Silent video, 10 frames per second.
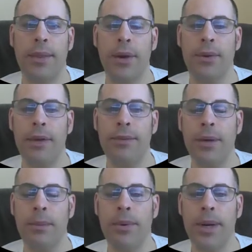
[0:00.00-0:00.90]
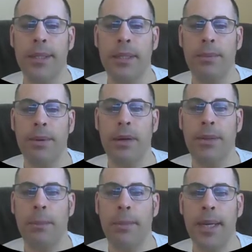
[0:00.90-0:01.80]
They don't have a good price to book.
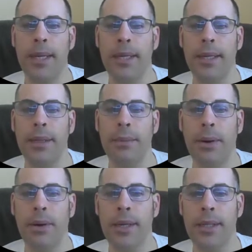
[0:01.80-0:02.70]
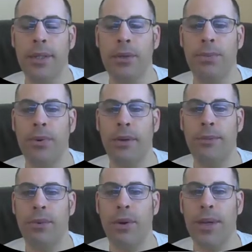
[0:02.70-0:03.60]
The median in the market's two point
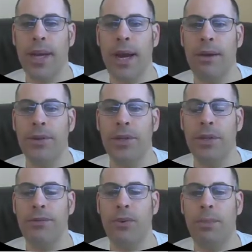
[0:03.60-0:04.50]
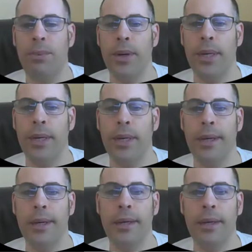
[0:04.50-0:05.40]
four, the average is four point
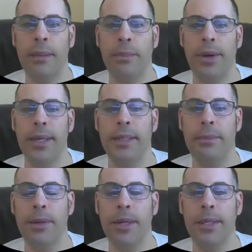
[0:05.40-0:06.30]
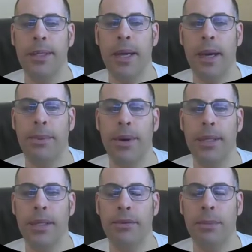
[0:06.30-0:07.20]
nine. Price to book is stock
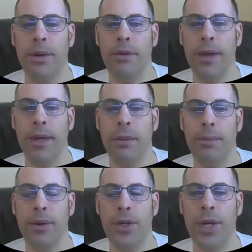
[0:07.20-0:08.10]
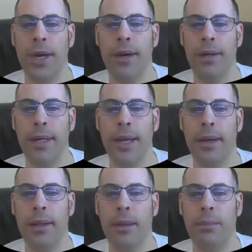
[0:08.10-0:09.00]
price over book value per share. To
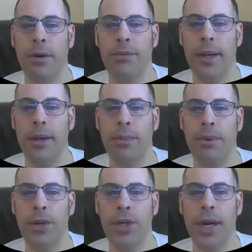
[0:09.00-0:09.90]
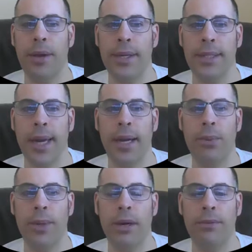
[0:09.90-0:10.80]
calculate book value per share, that's
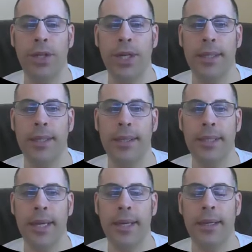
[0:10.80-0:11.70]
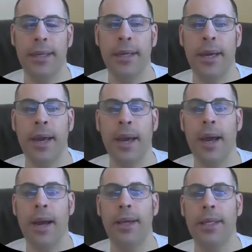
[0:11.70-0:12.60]
equity over shares outstanding.
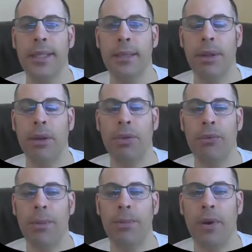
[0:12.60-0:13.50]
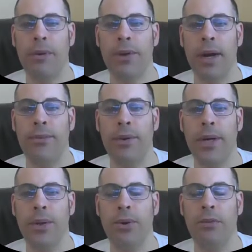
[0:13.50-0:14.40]
I like to see below three point five, they're
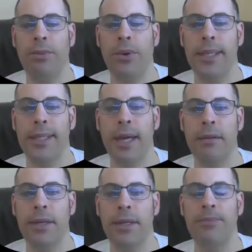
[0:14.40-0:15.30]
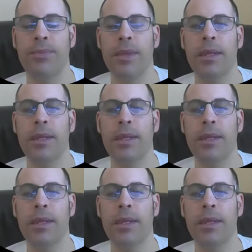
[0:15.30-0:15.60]
at twelve point seven.